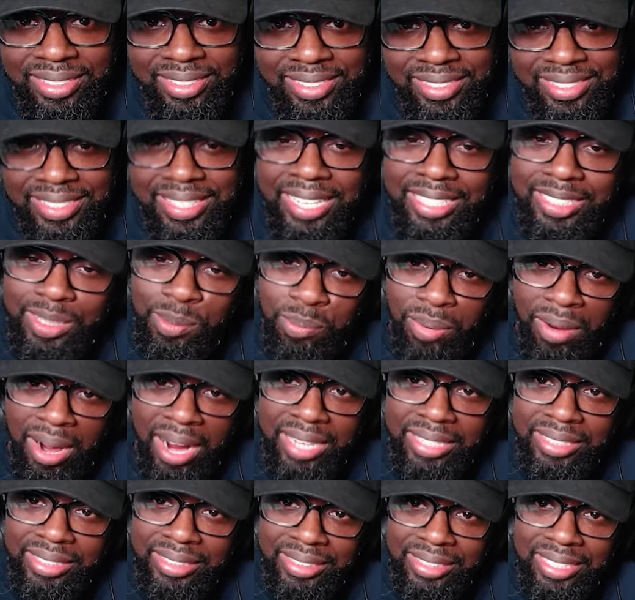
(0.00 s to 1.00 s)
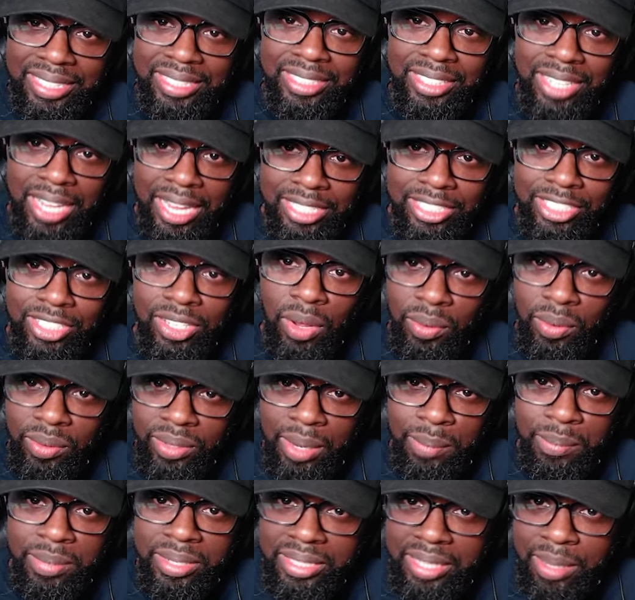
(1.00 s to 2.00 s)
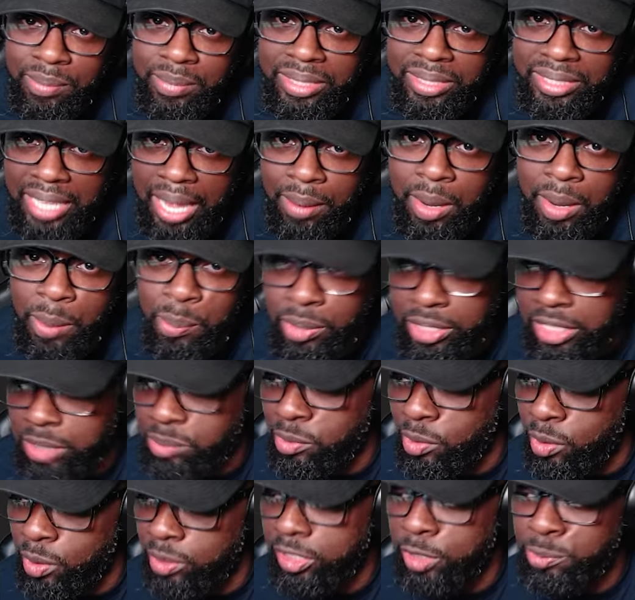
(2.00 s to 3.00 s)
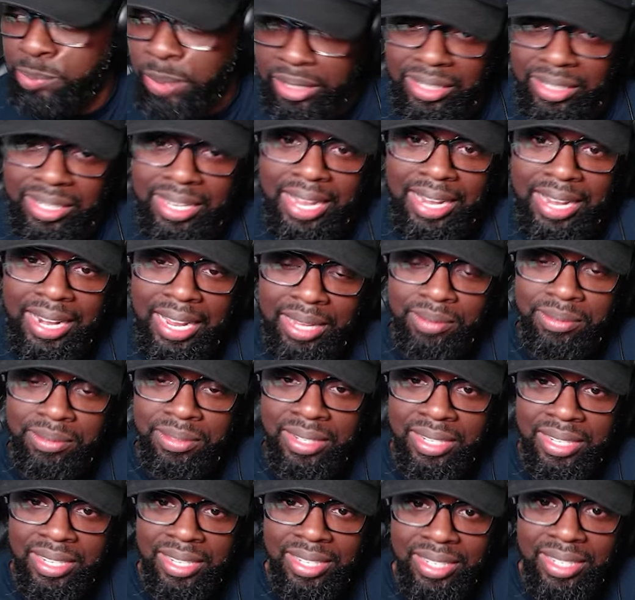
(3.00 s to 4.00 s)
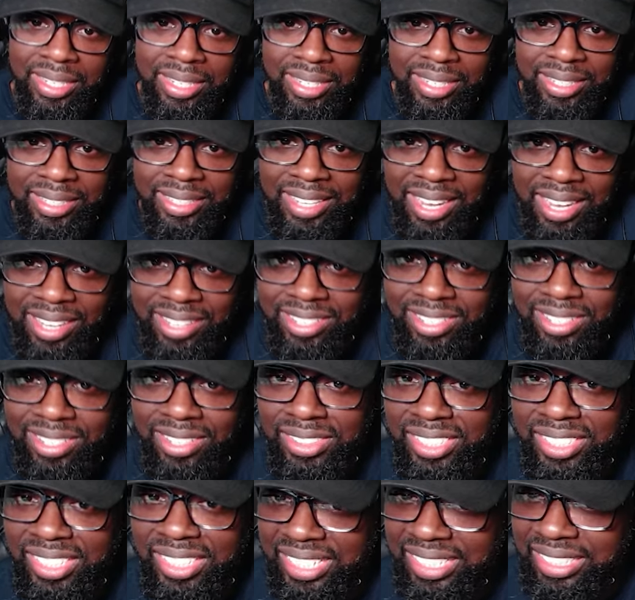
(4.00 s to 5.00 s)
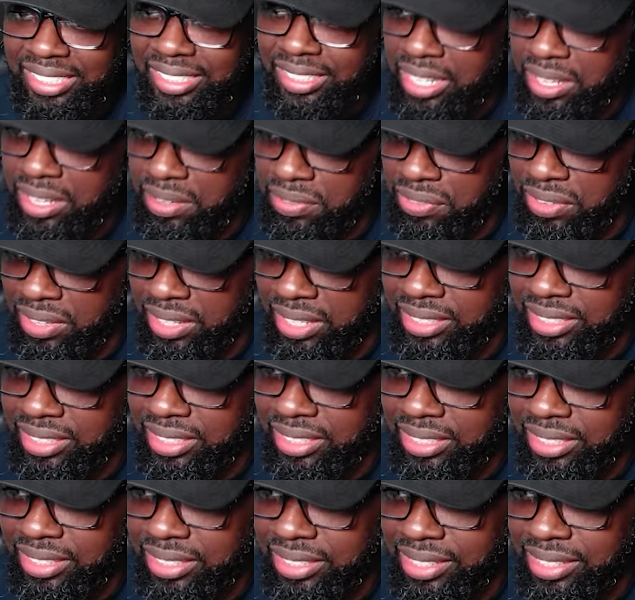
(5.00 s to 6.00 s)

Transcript: It's not surprisingly. It's, it's no. Let me let me stop. Let me put some more respect in your name. Your culture is defense,